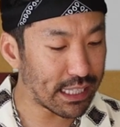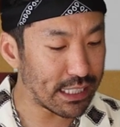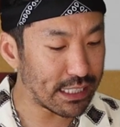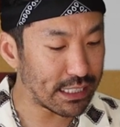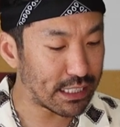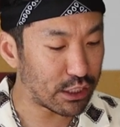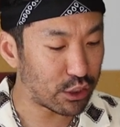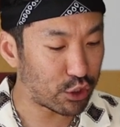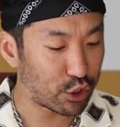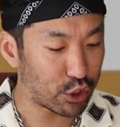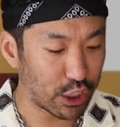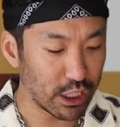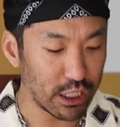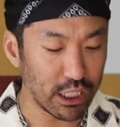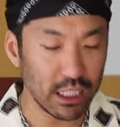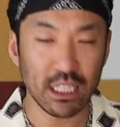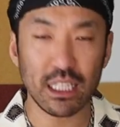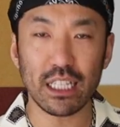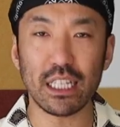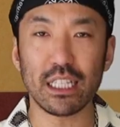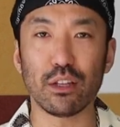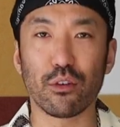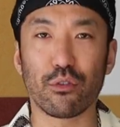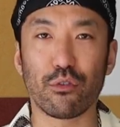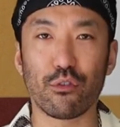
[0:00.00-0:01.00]
this
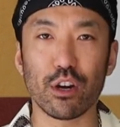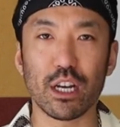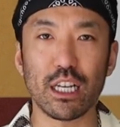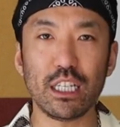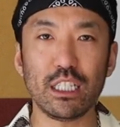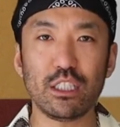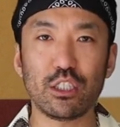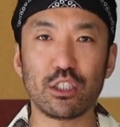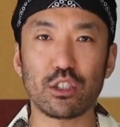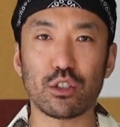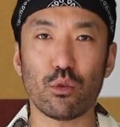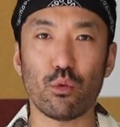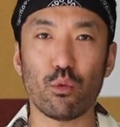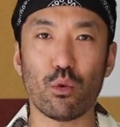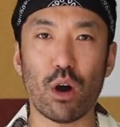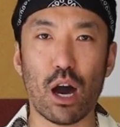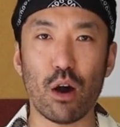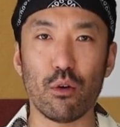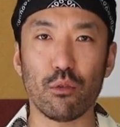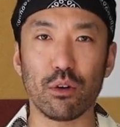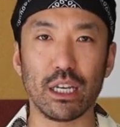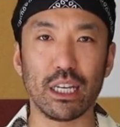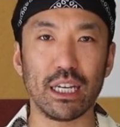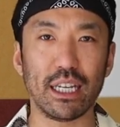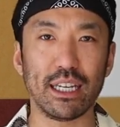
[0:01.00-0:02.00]
chill in the fridge
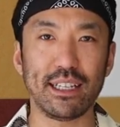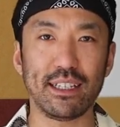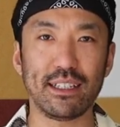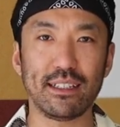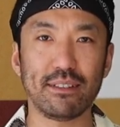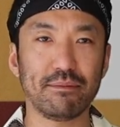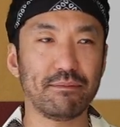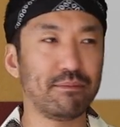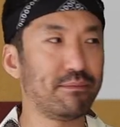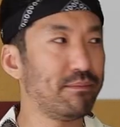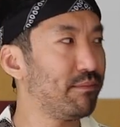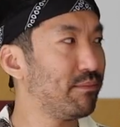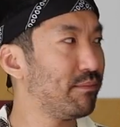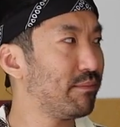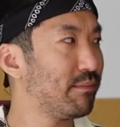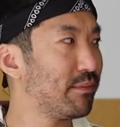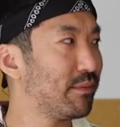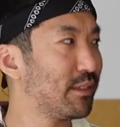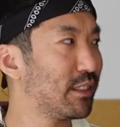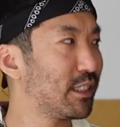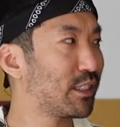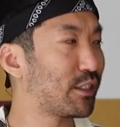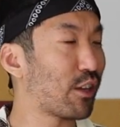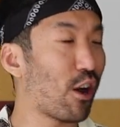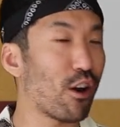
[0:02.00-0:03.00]
while we
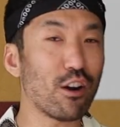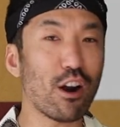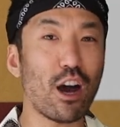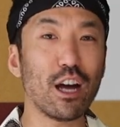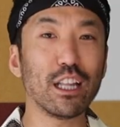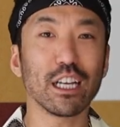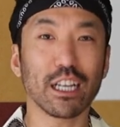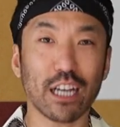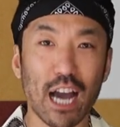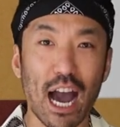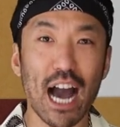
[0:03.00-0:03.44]
start on the